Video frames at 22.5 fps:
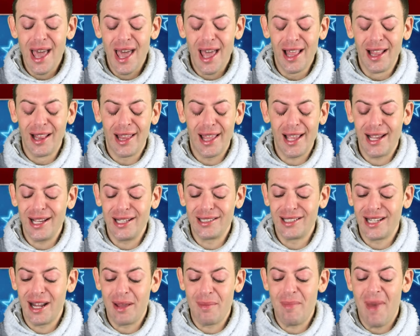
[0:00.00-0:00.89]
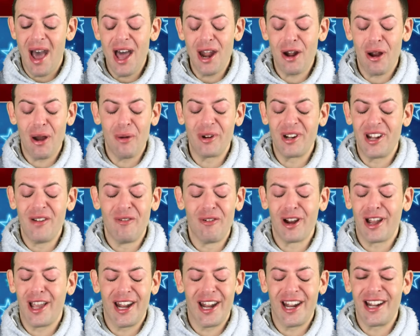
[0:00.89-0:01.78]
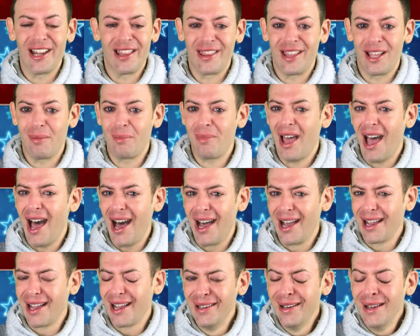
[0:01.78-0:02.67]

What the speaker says: Like it didn't matter. I would never get anything back.